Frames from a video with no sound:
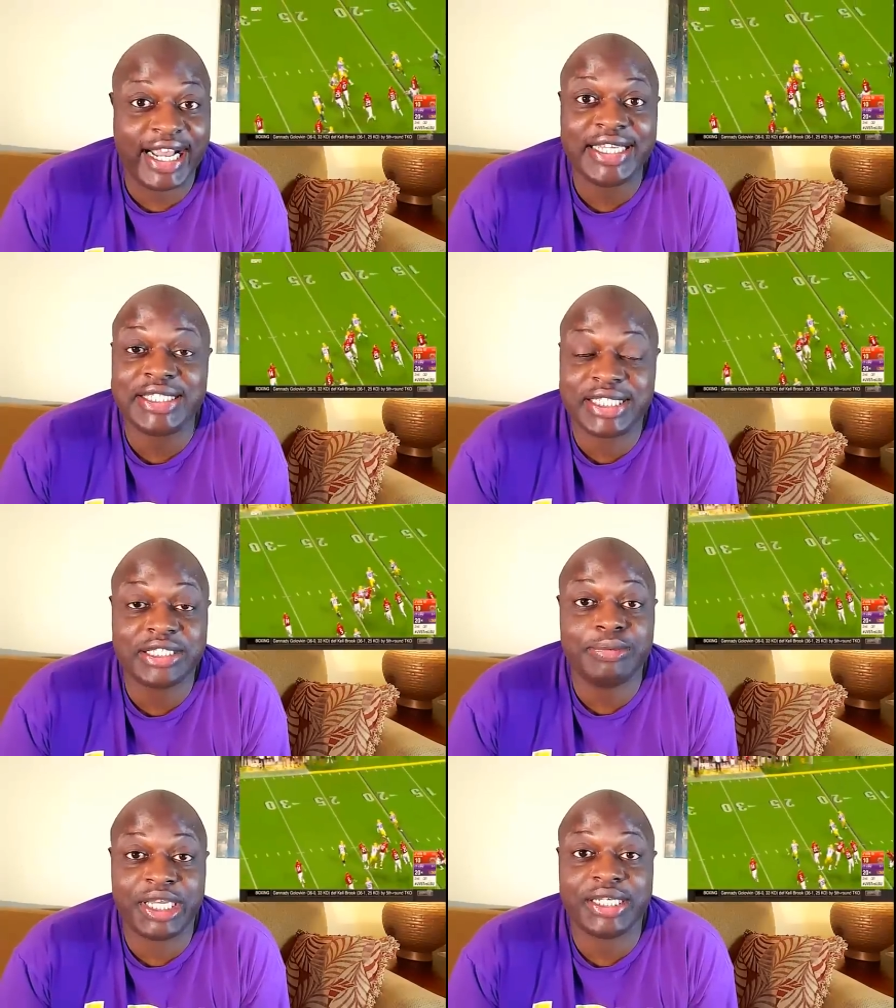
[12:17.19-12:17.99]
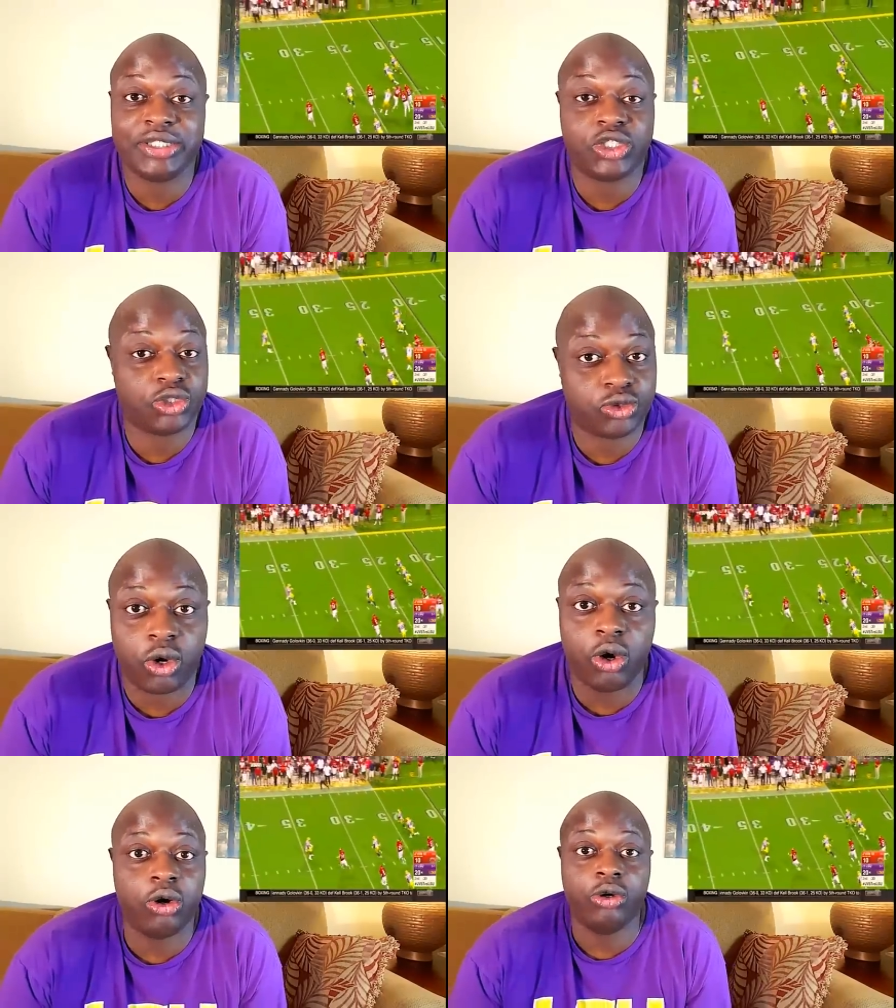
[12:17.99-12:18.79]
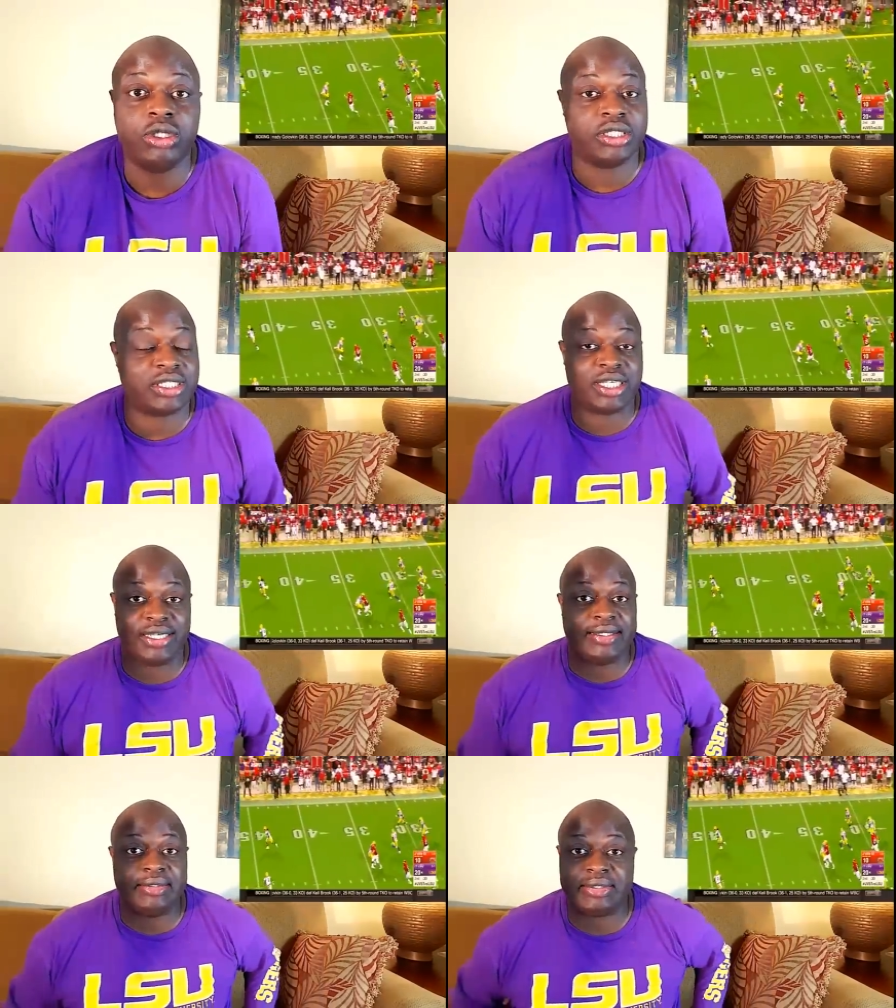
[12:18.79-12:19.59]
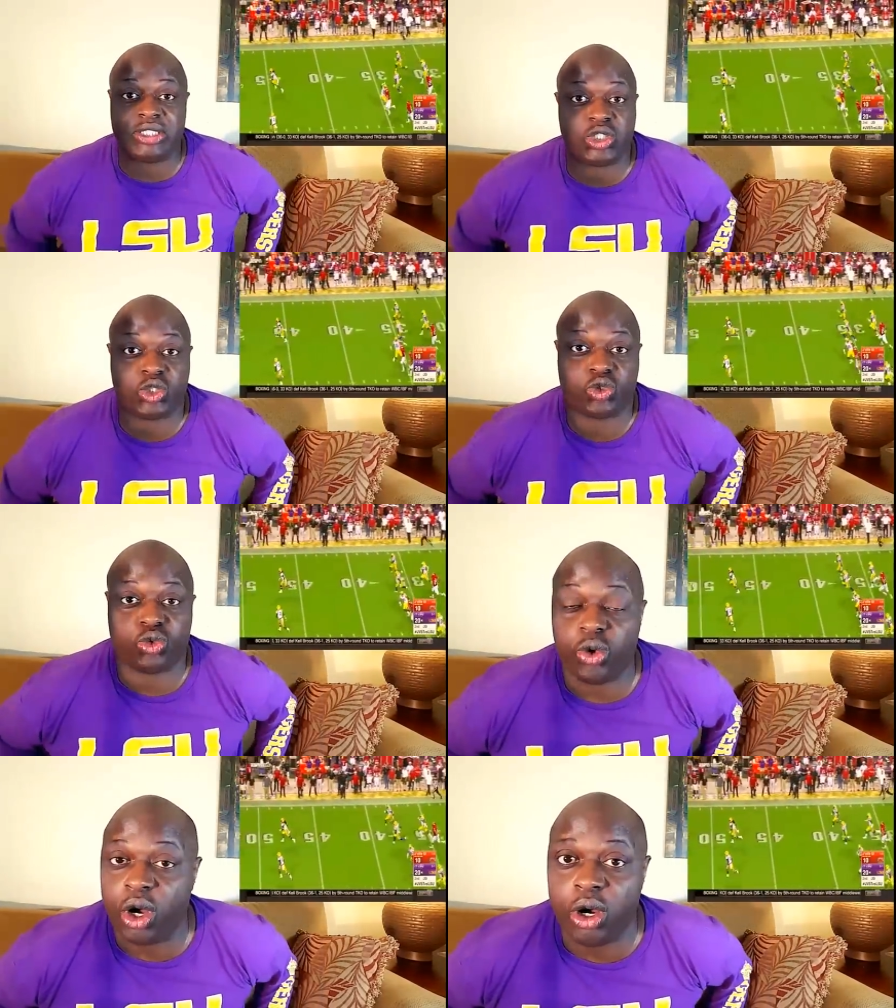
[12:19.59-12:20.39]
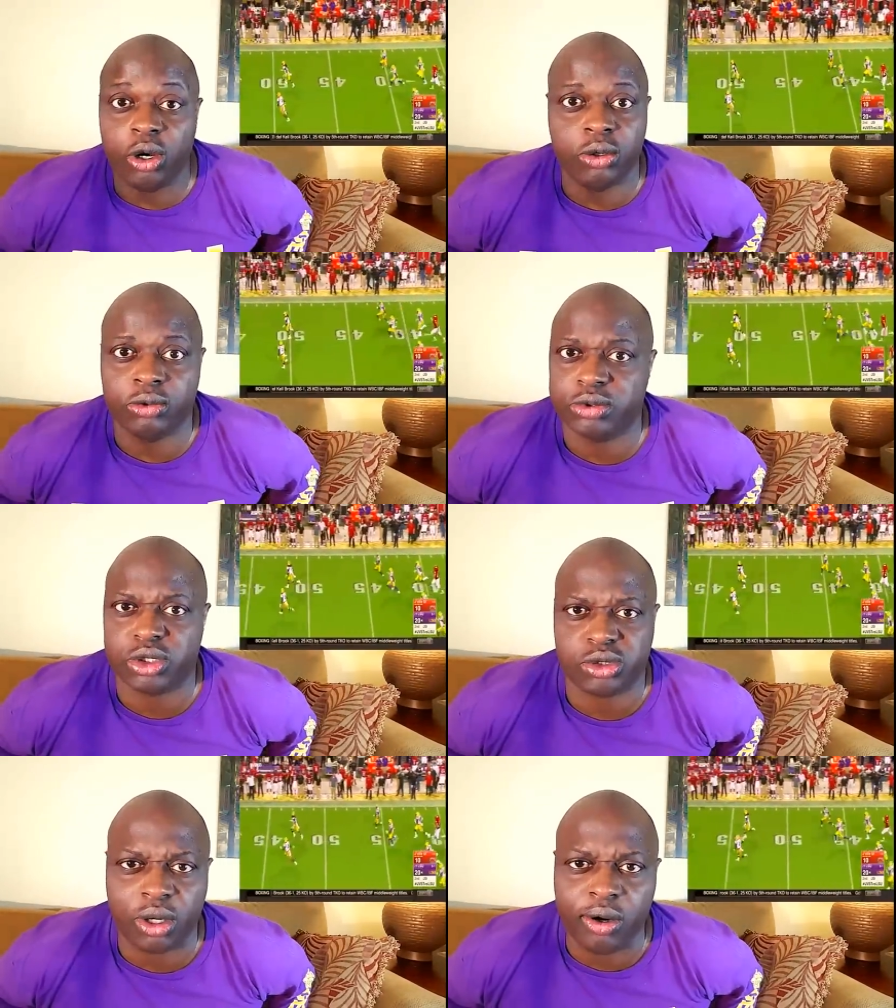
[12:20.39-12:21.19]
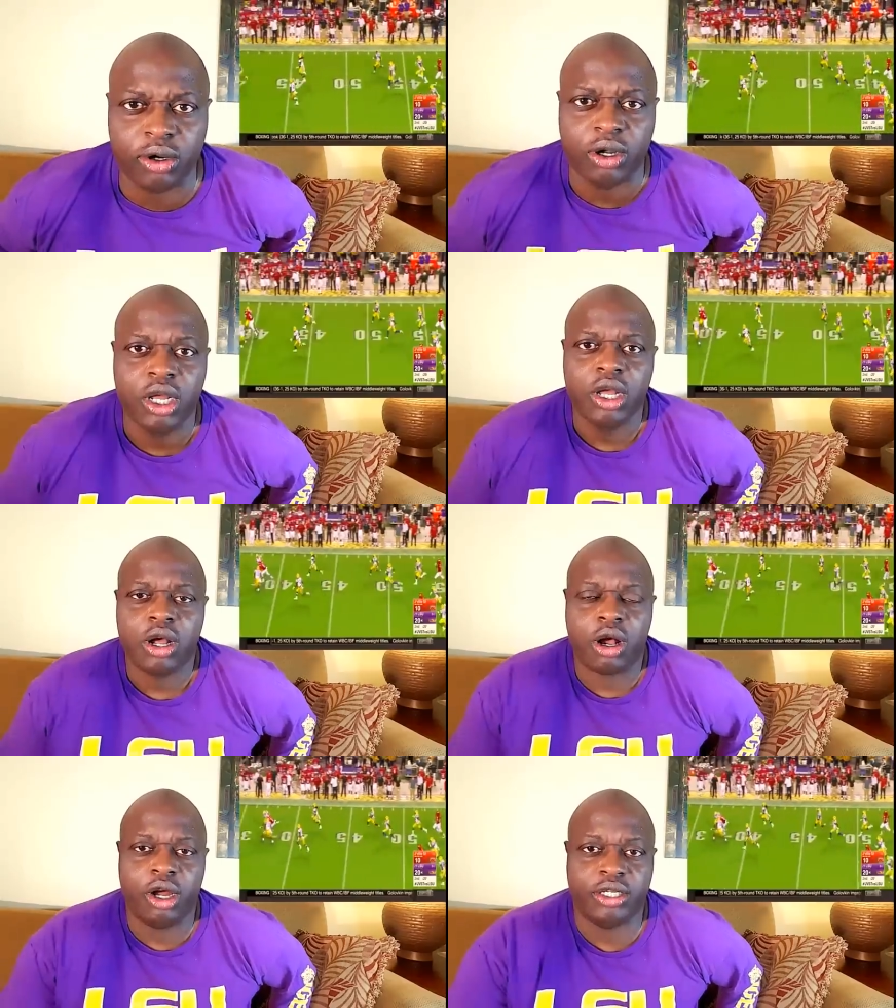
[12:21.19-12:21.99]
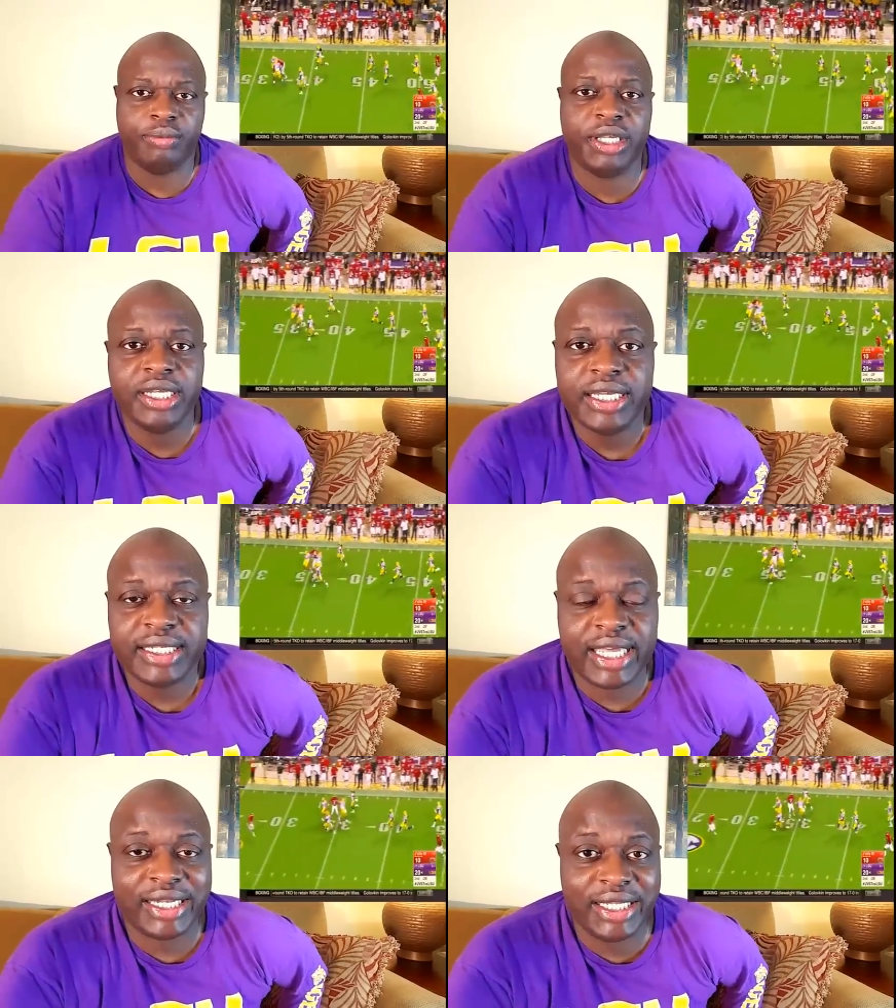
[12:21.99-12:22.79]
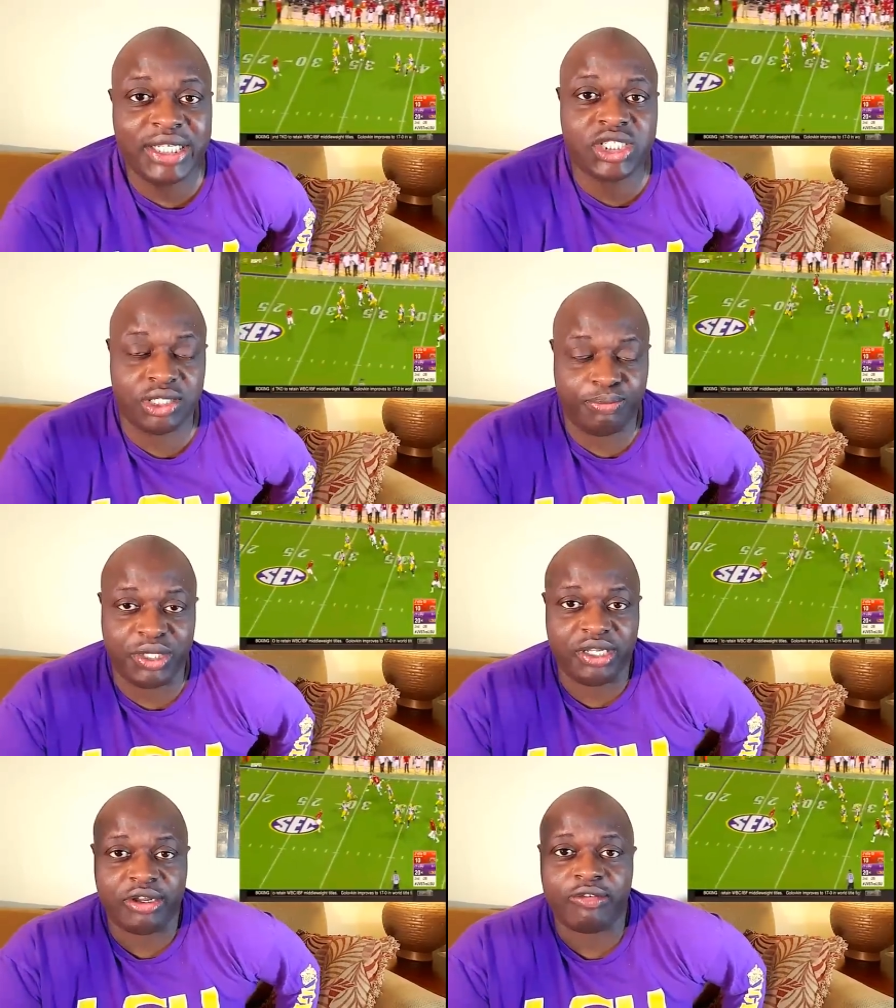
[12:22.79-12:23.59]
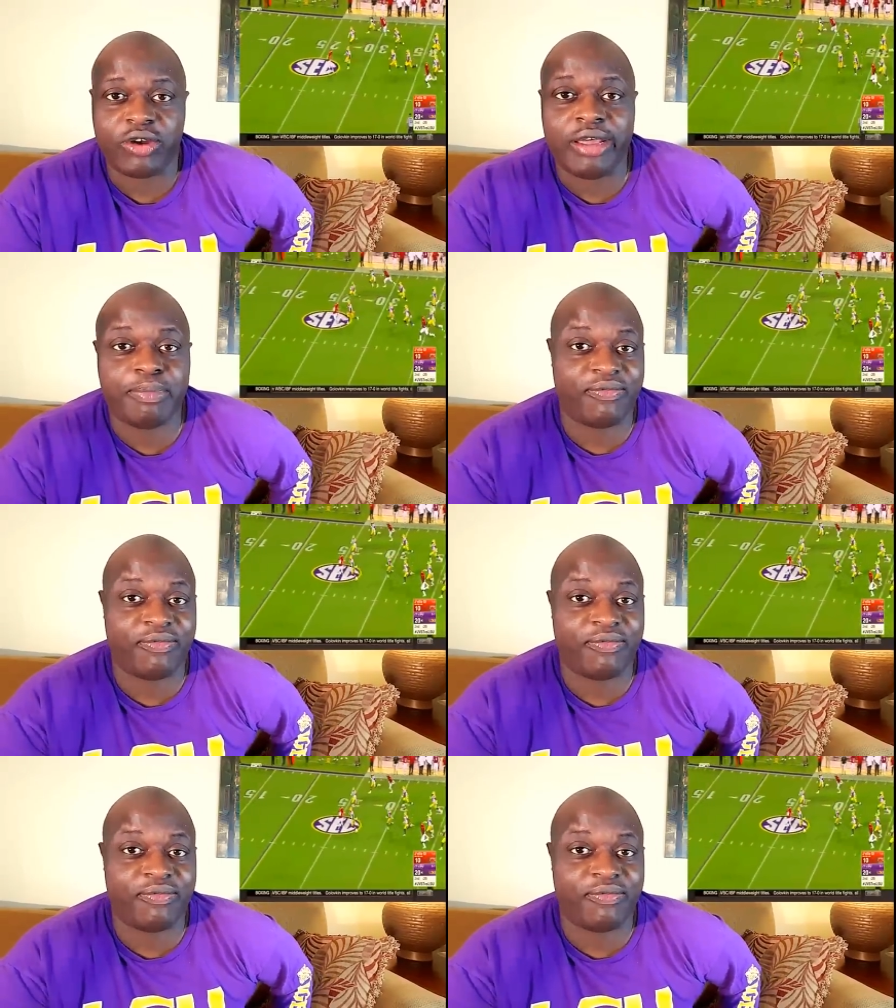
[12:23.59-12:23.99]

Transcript: Guice is making a strong, you know, a strong, strong argument that he should be in there, right?